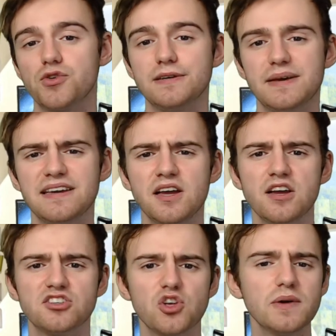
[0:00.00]
me
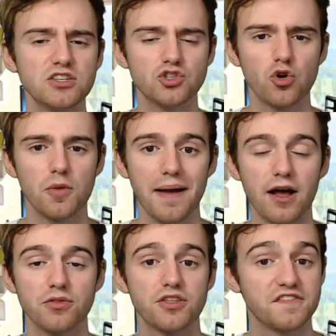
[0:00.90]
so we can talk
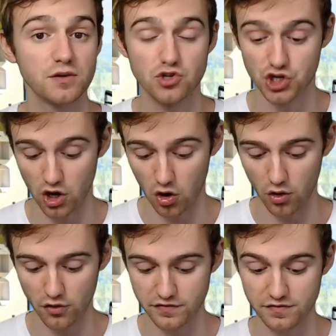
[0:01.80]
about the future
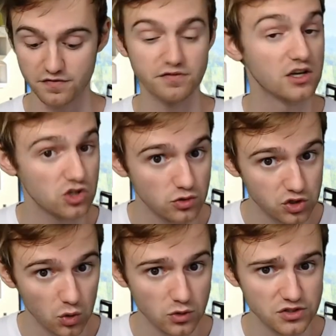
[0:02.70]
of virtual
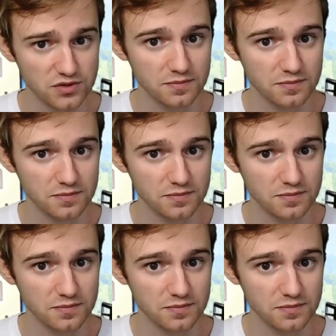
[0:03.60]
tours,